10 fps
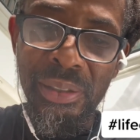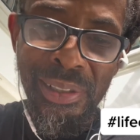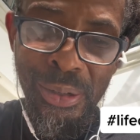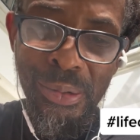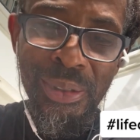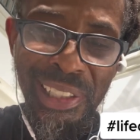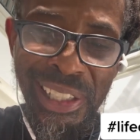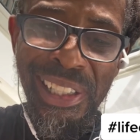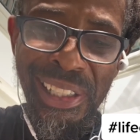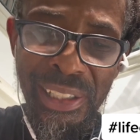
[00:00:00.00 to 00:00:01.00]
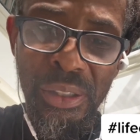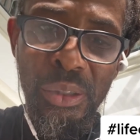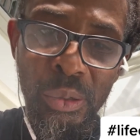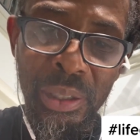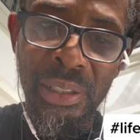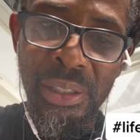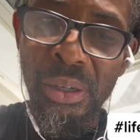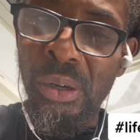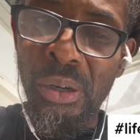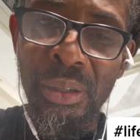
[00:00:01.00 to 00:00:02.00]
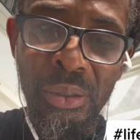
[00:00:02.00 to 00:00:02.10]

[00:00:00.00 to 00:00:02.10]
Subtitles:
Don't get into it. It's all,